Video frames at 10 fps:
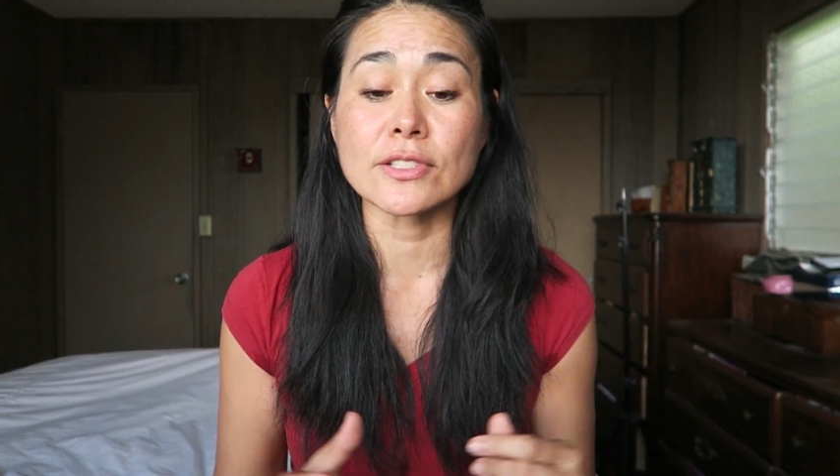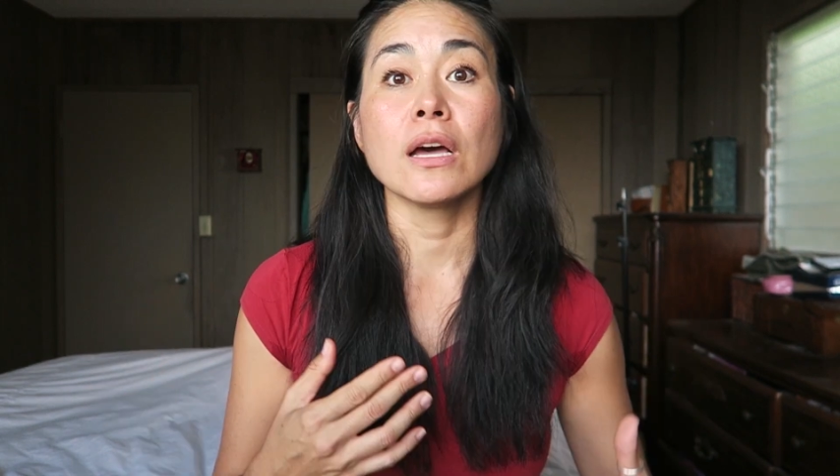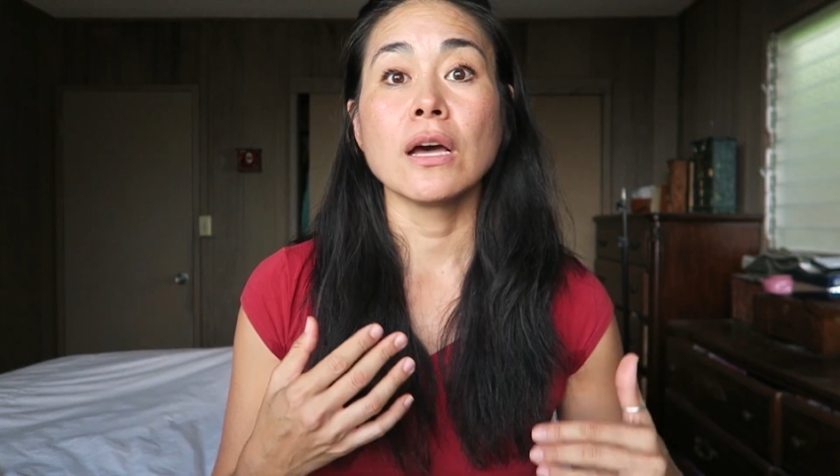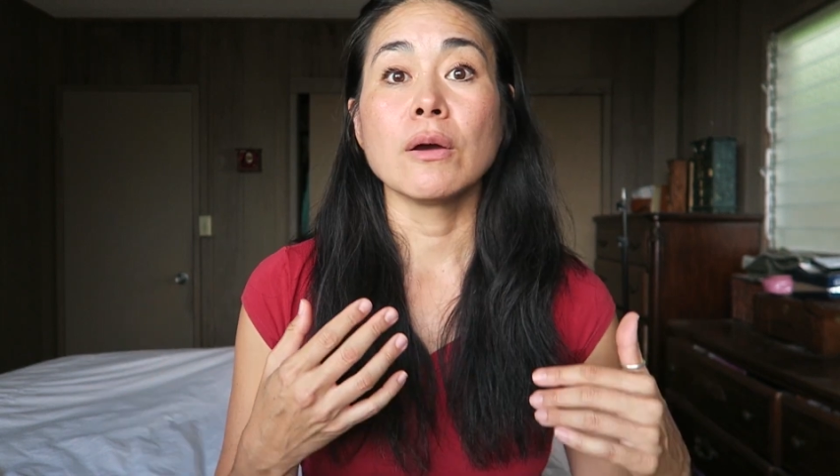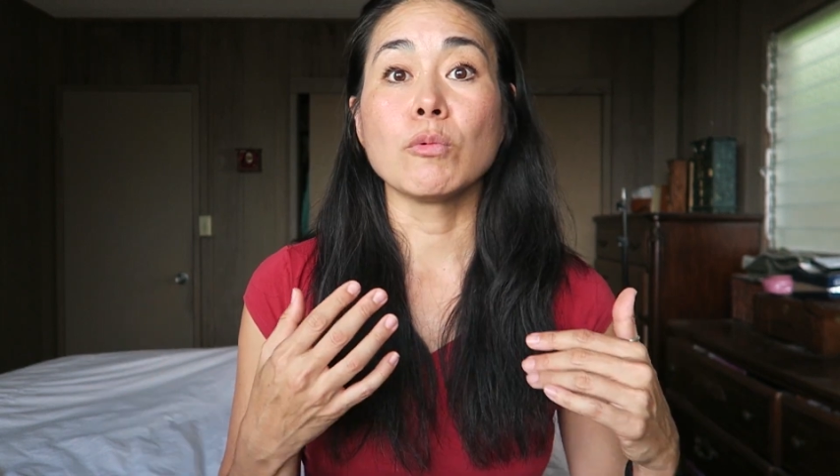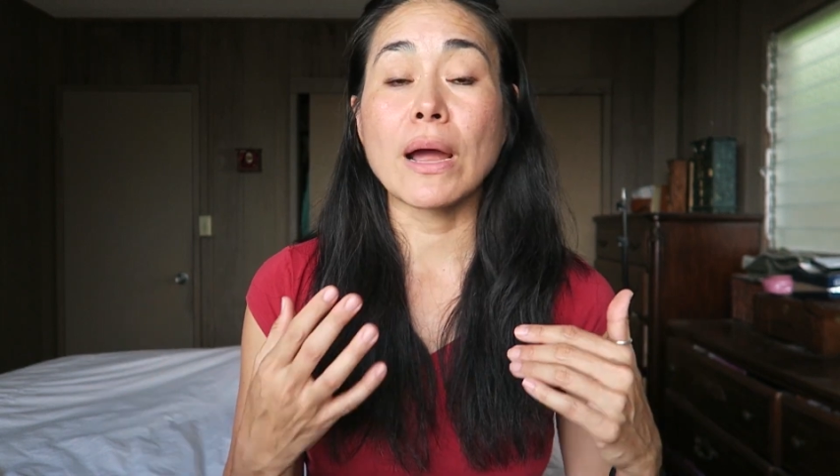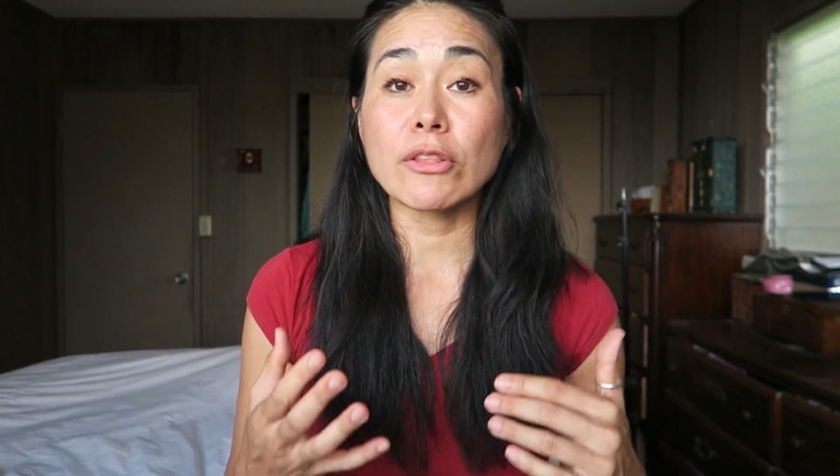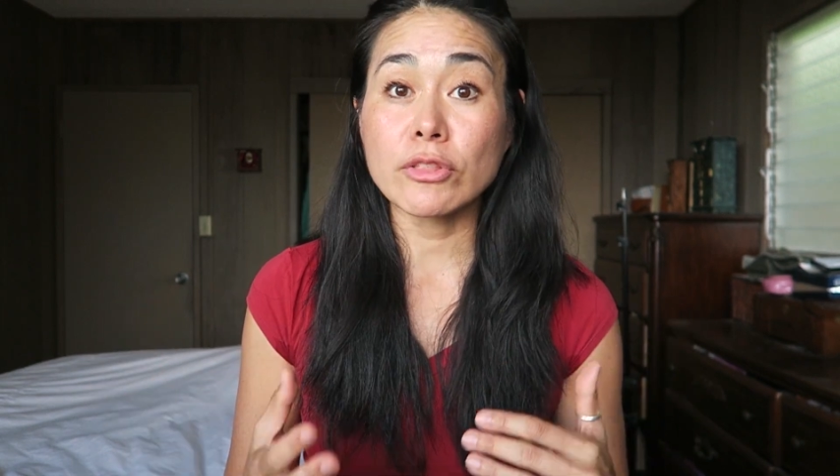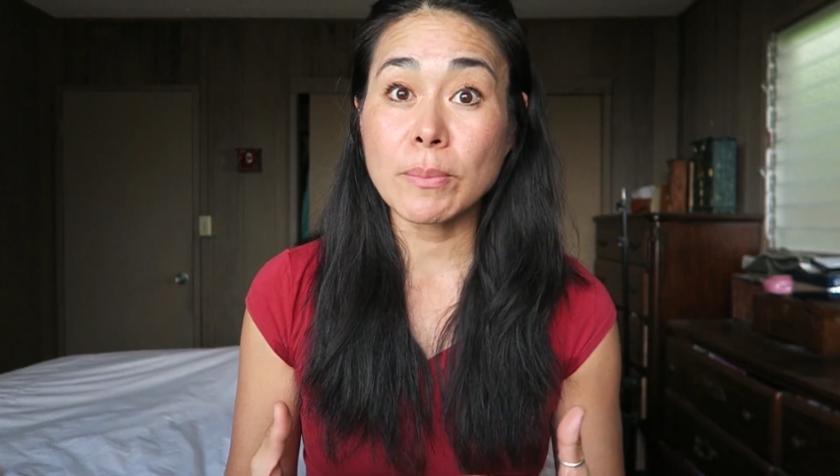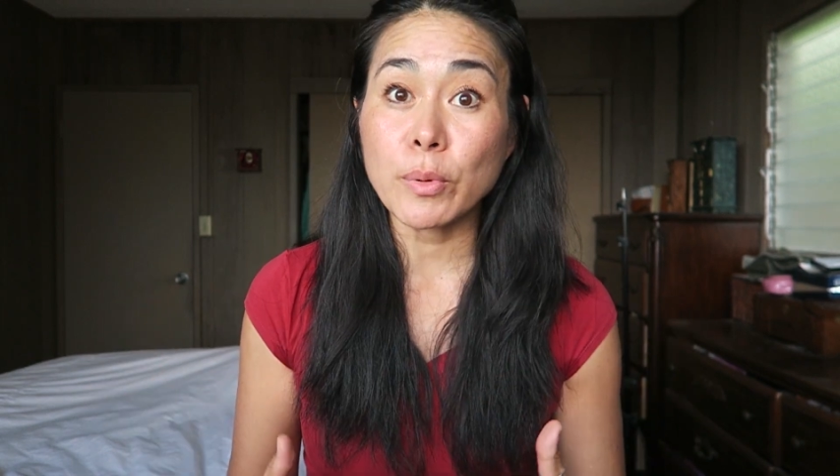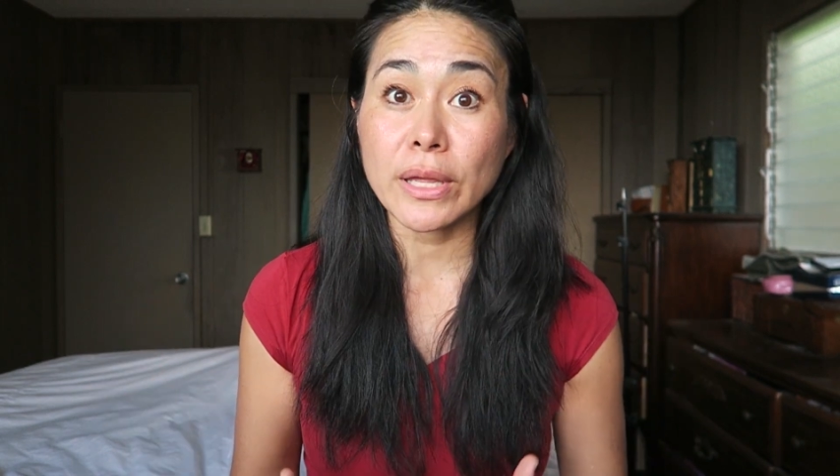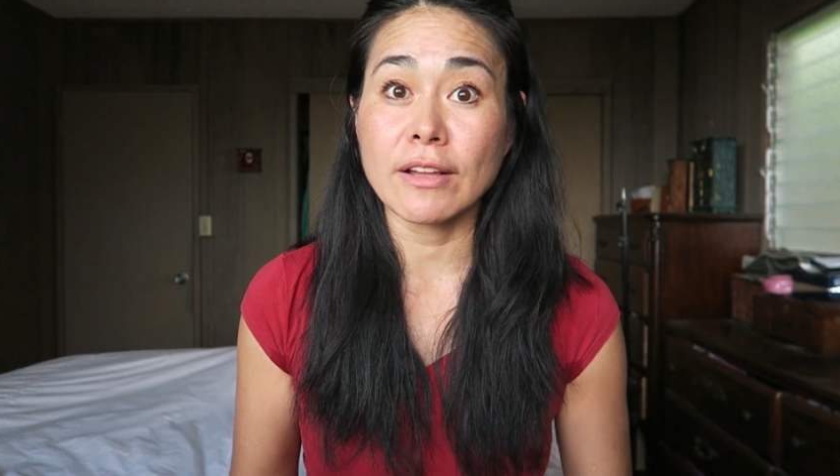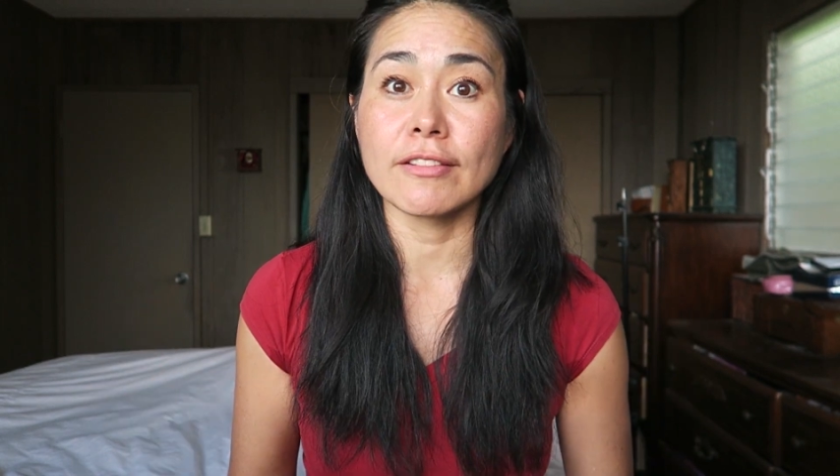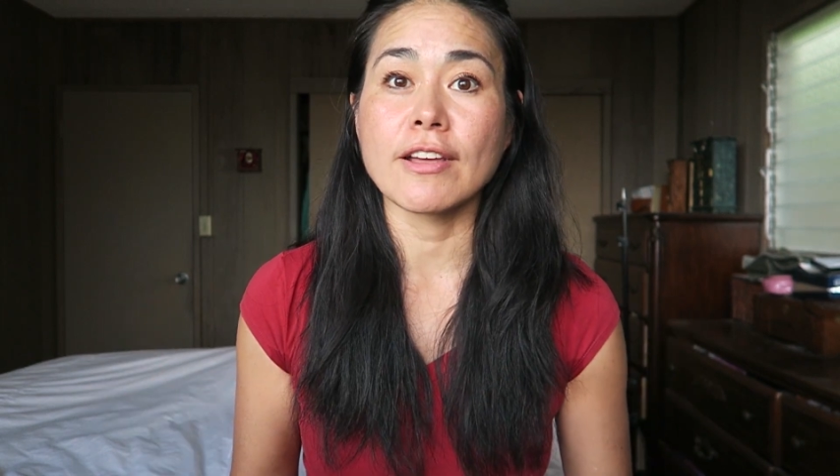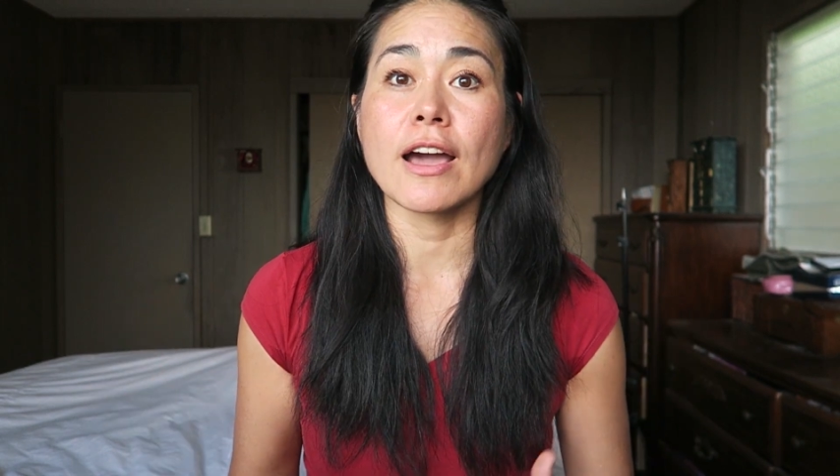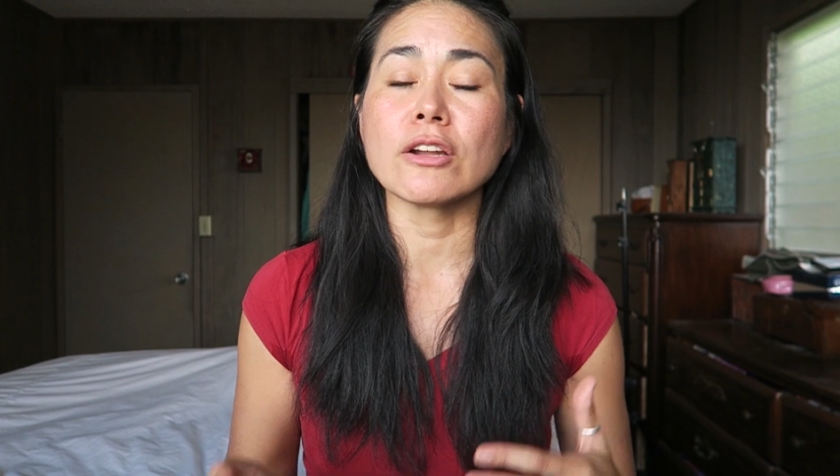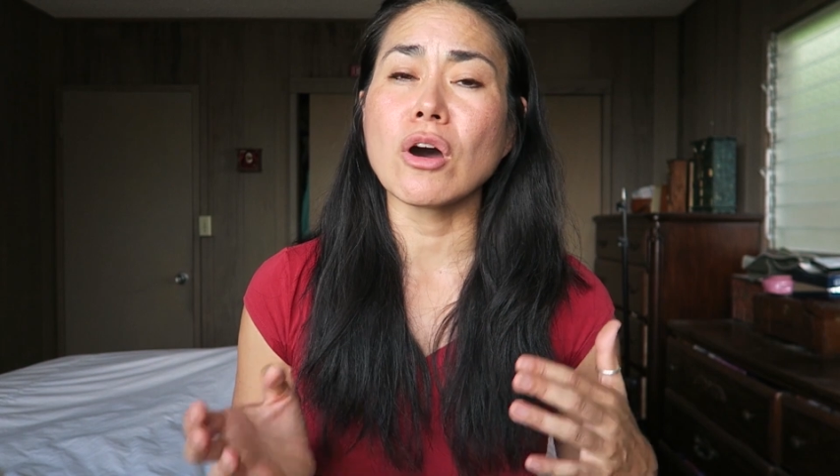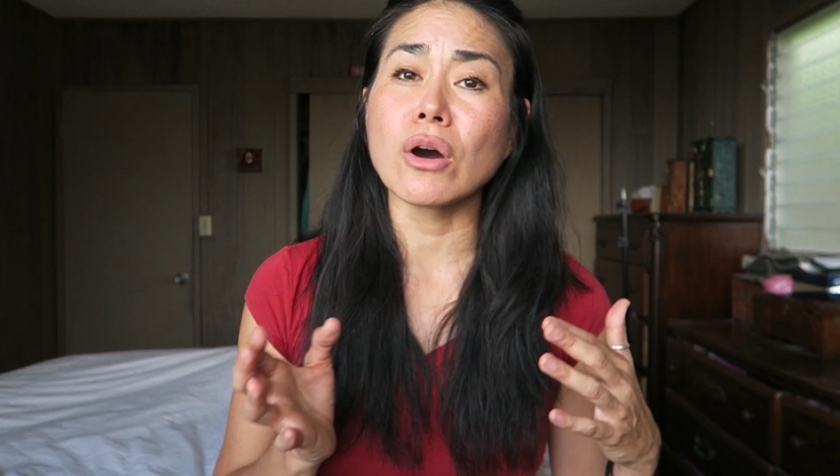And rather than booking online,